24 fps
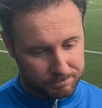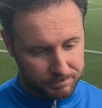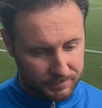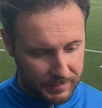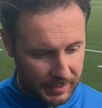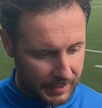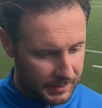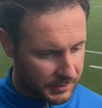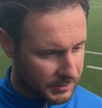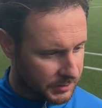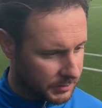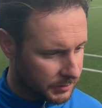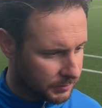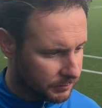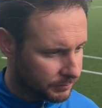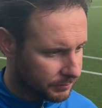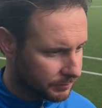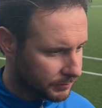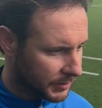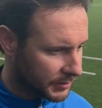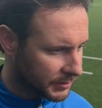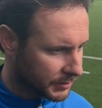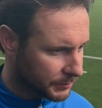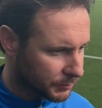Yeah, so
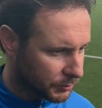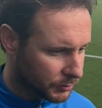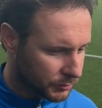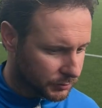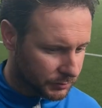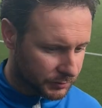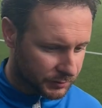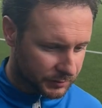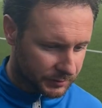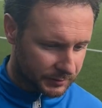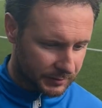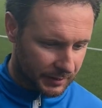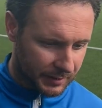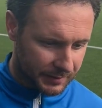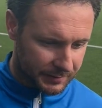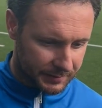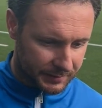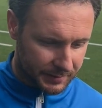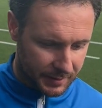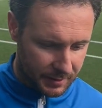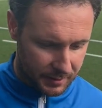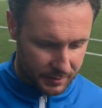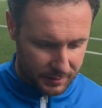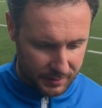I suppose that
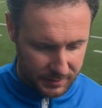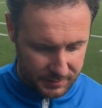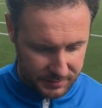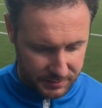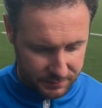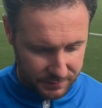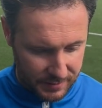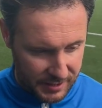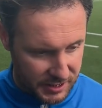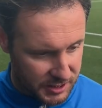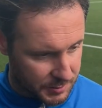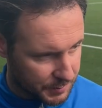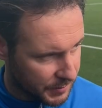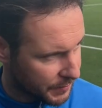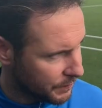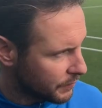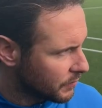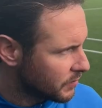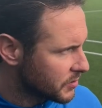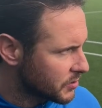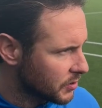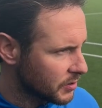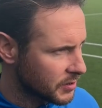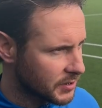there has the recipe
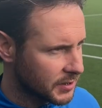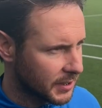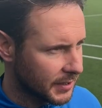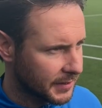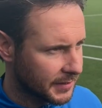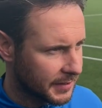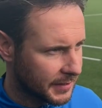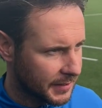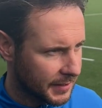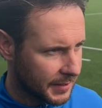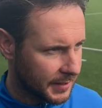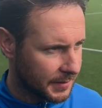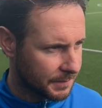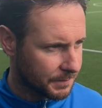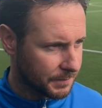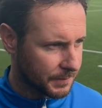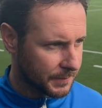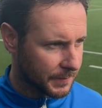for results like today.